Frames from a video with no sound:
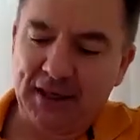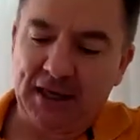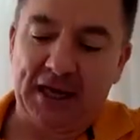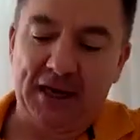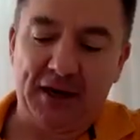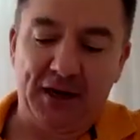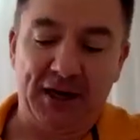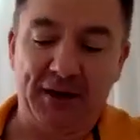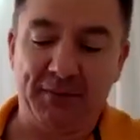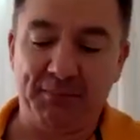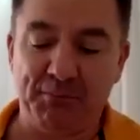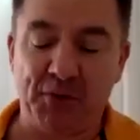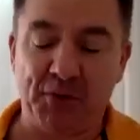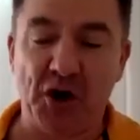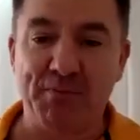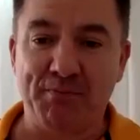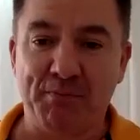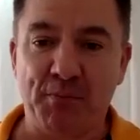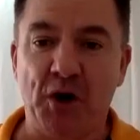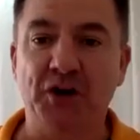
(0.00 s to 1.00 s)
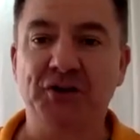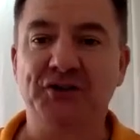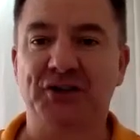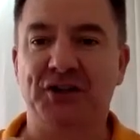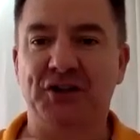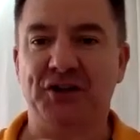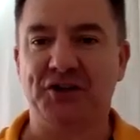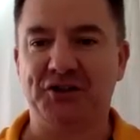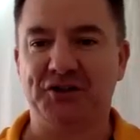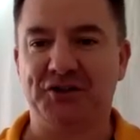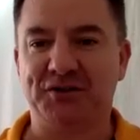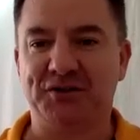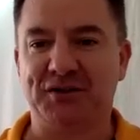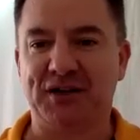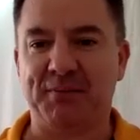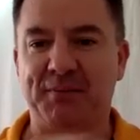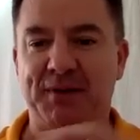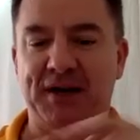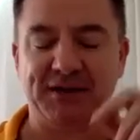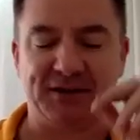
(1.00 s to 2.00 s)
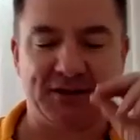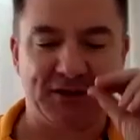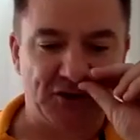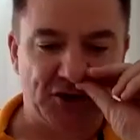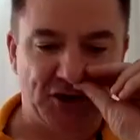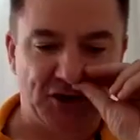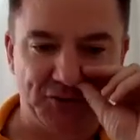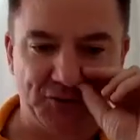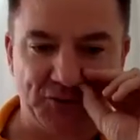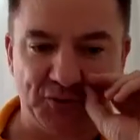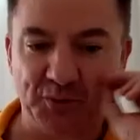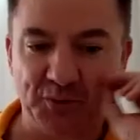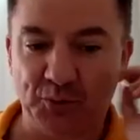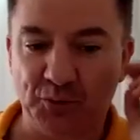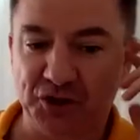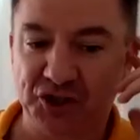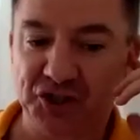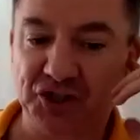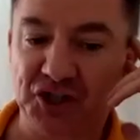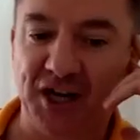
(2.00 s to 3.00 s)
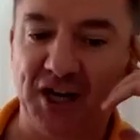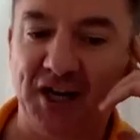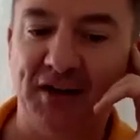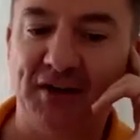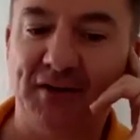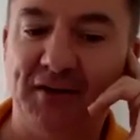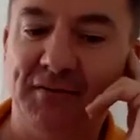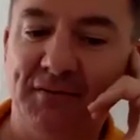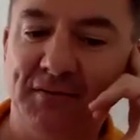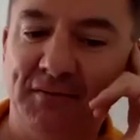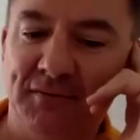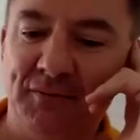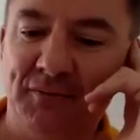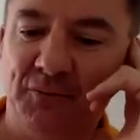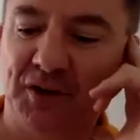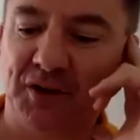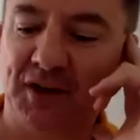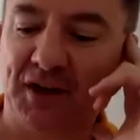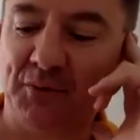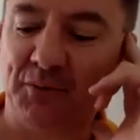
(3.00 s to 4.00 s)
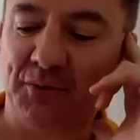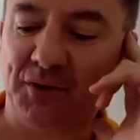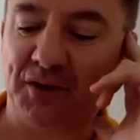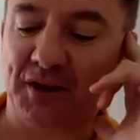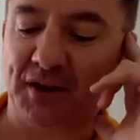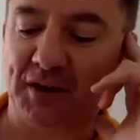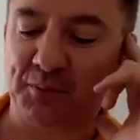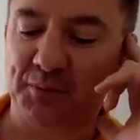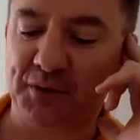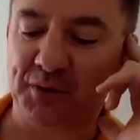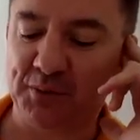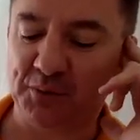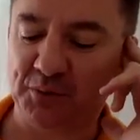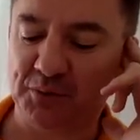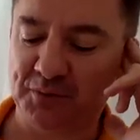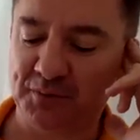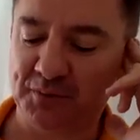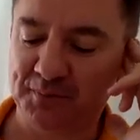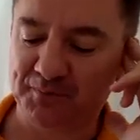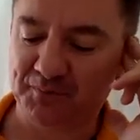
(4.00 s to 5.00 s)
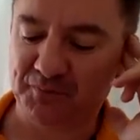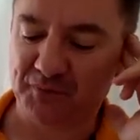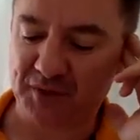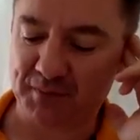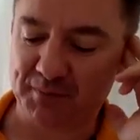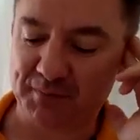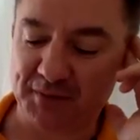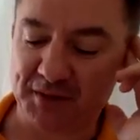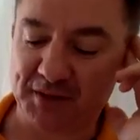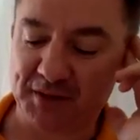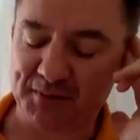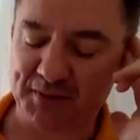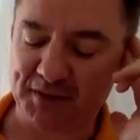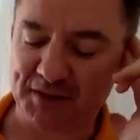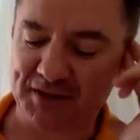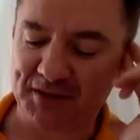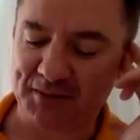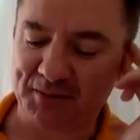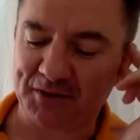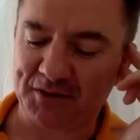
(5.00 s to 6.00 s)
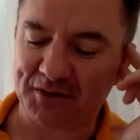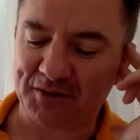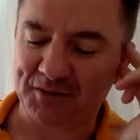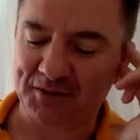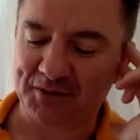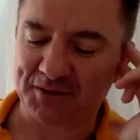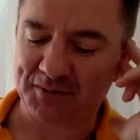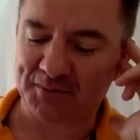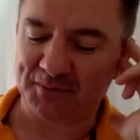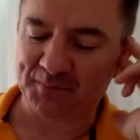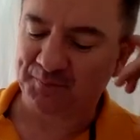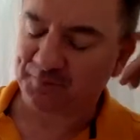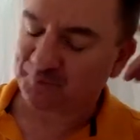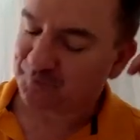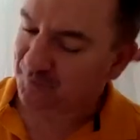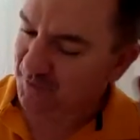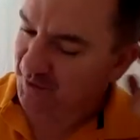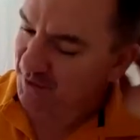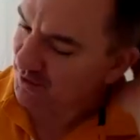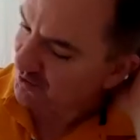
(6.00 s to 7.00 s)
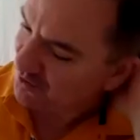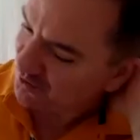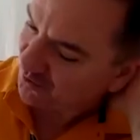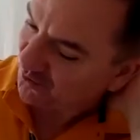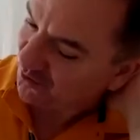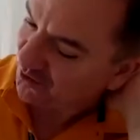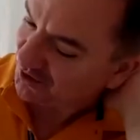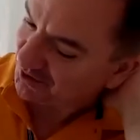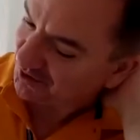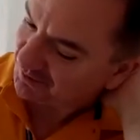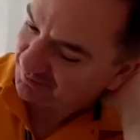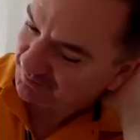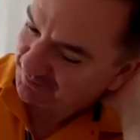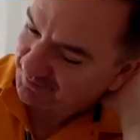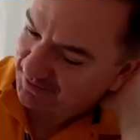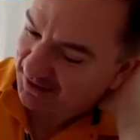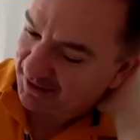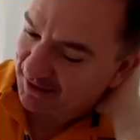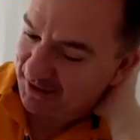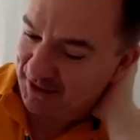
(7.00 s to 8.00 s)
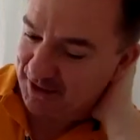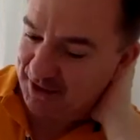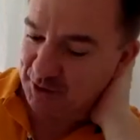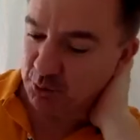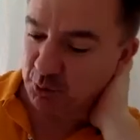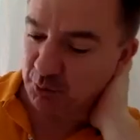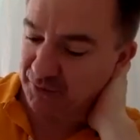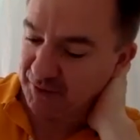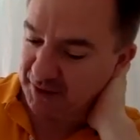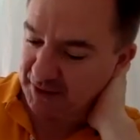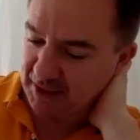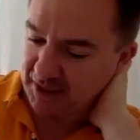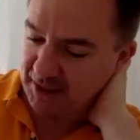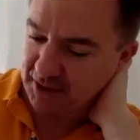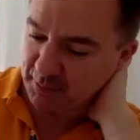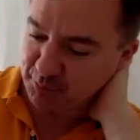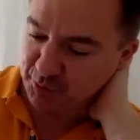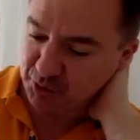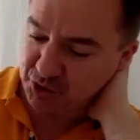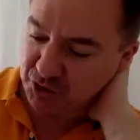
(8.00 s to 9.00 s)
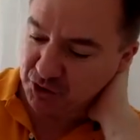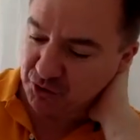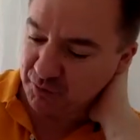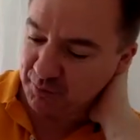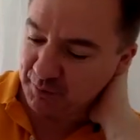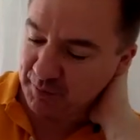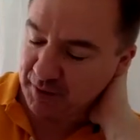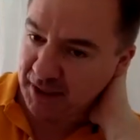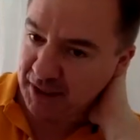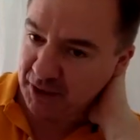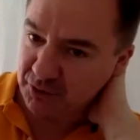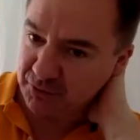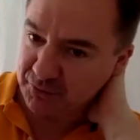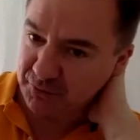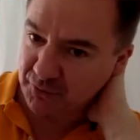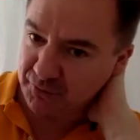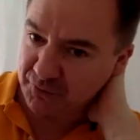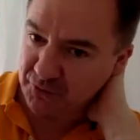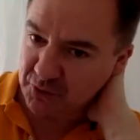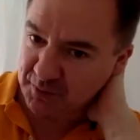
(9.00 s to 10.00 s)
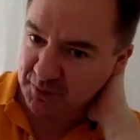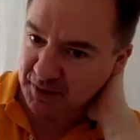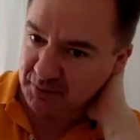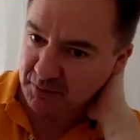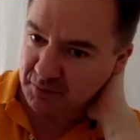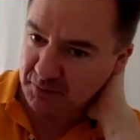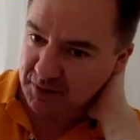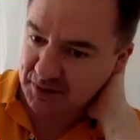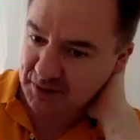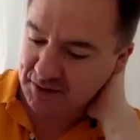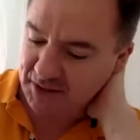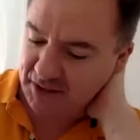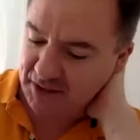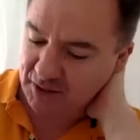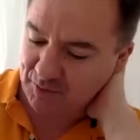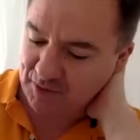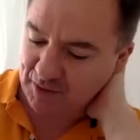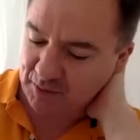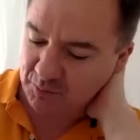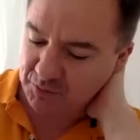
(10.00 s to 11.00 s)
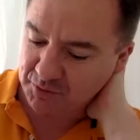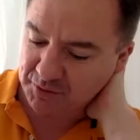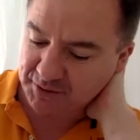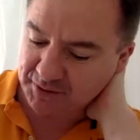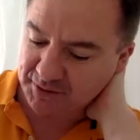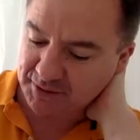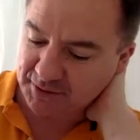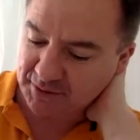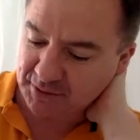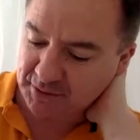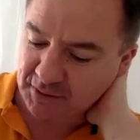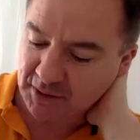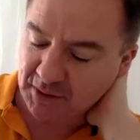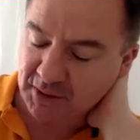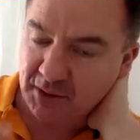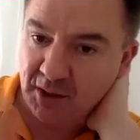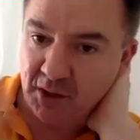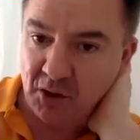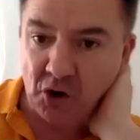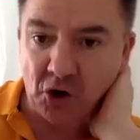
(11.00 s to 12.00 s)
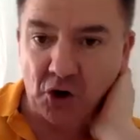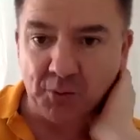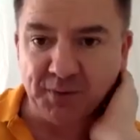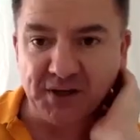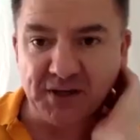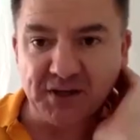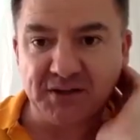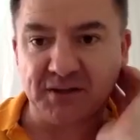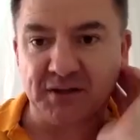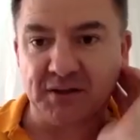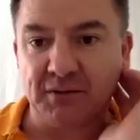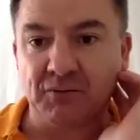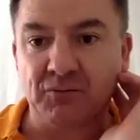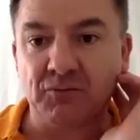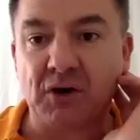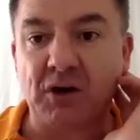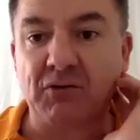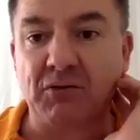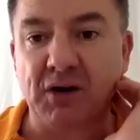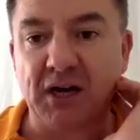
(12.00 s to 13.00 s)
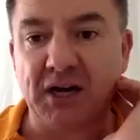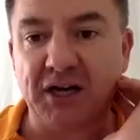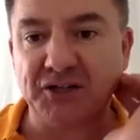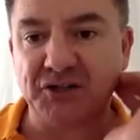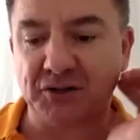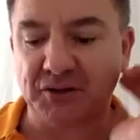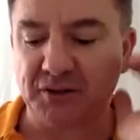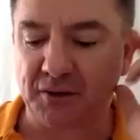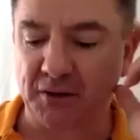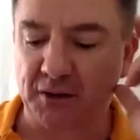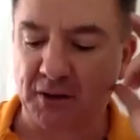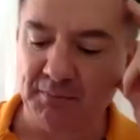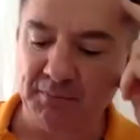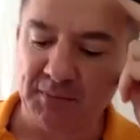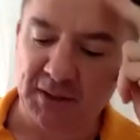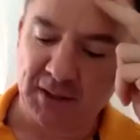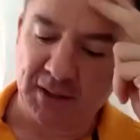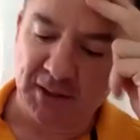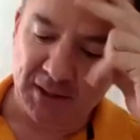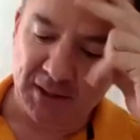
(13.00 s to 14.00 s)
and and mo- most of those amazing times were, were shared with uh, with other people that that mean something to us. All right. mm-hmm. So we've hit there the pursuit of meaning or fulfillment. The second one was hobbies and recreation time.